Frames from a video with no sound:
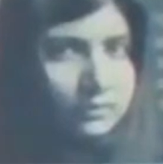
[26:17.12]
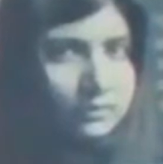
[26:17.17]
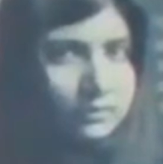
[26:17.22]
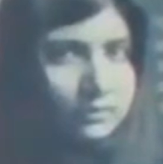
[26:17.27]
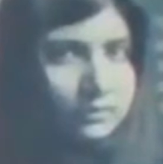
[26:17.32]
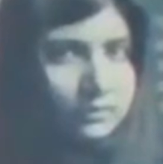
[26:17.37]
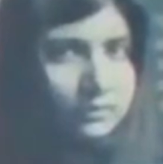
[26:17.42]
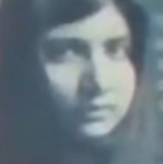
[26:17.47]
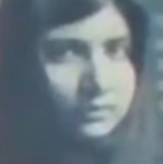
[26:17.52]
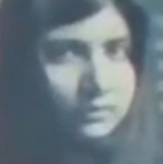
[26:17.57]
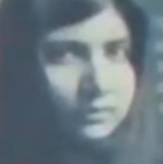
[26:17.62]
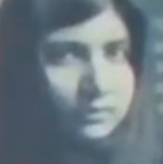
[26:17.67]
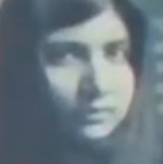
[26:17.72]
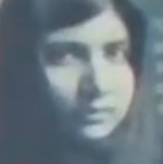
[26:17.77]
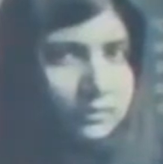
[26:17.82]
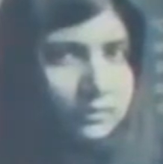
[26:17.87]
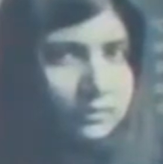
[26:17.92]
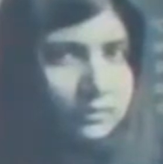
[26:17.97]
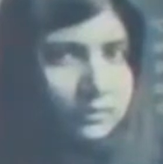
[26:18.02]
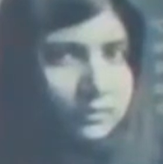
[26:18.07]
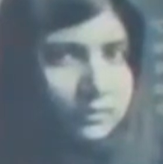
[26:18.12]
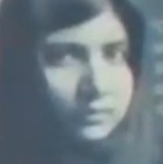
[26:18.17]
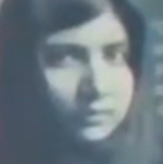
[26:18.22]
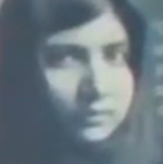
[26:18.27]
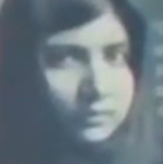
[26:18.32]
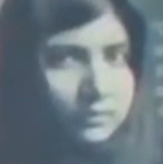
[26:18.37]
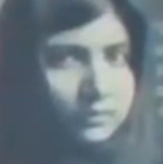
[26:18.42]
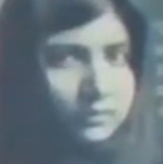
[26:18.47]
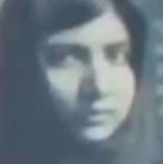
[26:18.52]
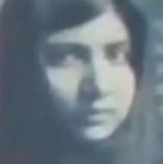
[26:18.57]

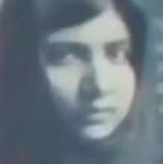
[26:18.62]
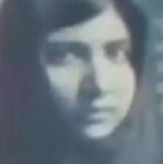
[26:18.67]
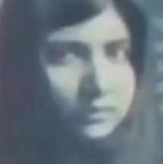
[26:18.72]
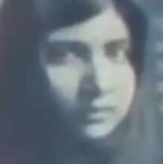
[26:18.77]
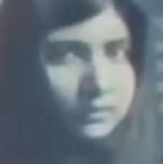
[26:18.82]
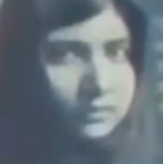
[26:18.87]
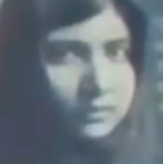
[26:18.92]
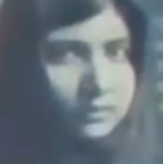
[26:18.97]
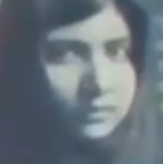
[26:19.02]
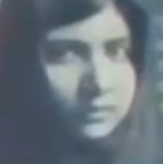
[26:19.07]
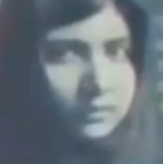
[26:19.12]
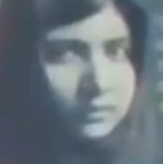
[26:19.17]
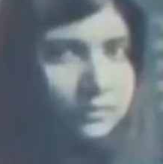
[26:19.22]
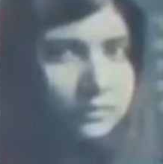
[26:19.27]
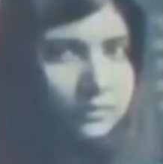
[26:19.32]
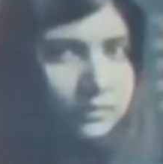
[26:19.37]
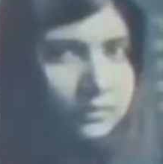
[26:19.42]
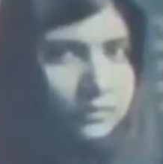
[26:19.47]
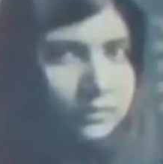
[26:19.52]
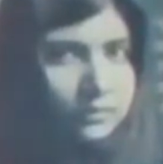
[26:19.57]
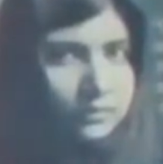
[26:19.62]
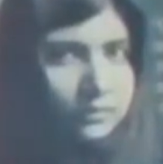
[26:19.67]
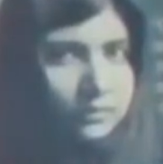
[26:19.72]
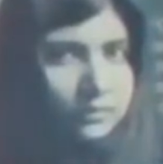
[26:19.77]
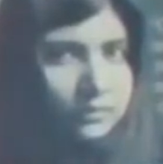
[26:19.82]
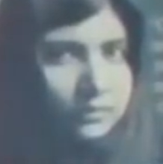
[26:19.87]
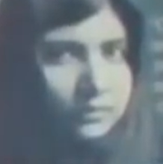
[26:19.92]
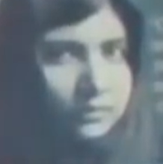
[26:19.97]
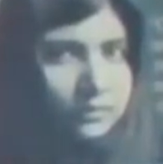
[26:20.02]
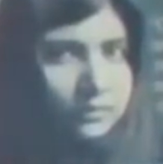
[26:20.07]

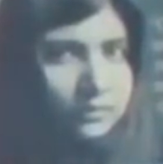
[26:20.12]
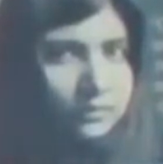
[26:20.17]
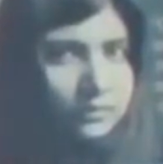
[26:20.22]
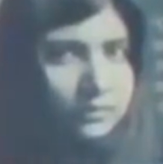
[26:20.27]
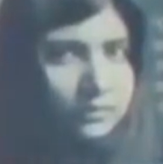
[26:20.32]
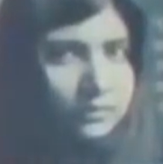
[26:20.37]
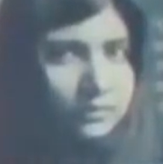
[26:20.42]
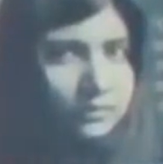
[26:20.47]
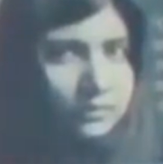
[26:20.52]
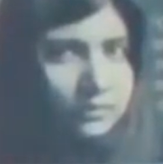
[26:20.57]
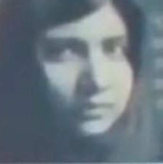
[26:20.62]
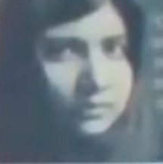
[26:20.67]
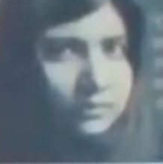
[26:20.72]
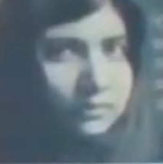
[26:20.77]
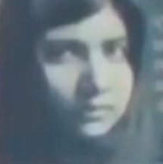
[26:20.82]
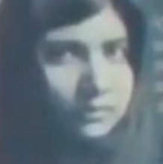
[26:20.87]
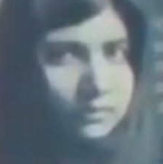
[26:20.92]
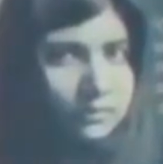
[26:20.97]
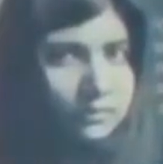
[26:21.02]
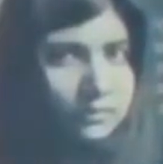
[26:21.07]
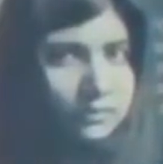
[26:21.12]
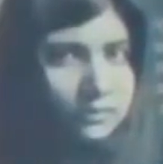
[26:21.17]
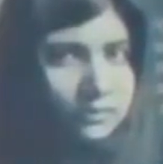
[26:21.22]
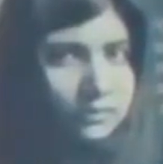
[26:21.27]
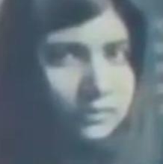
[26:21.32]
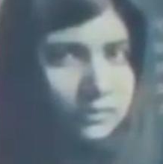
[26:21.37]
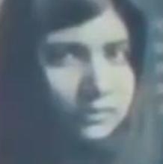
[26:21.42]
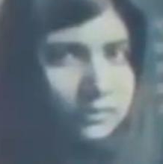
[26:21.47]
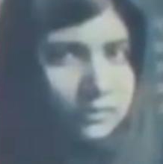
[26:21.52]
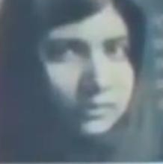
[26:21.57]

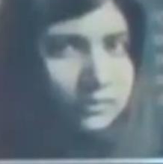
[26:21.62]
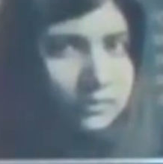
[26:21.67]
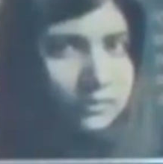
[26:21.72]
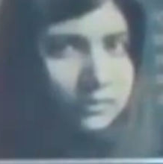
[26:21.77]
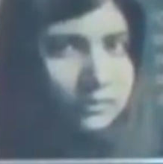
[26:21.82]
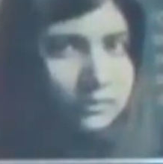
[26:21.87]
(not speaking)